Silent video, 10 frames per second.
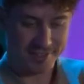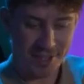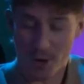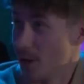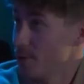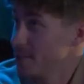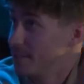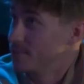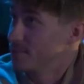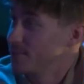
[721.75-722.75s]
known only
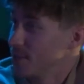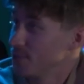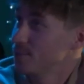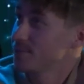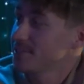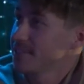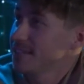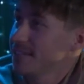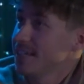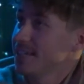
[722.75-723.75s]
to themselves,
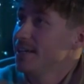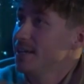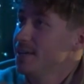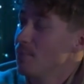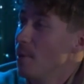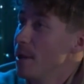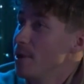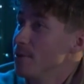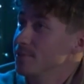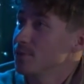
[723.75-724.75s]
my
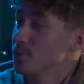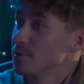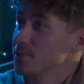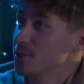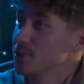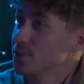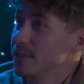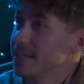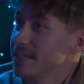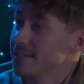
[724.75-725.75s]
parents thought it was a good
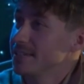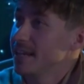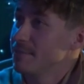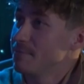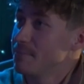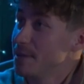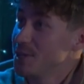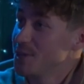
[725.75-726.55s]
idea to name me Billy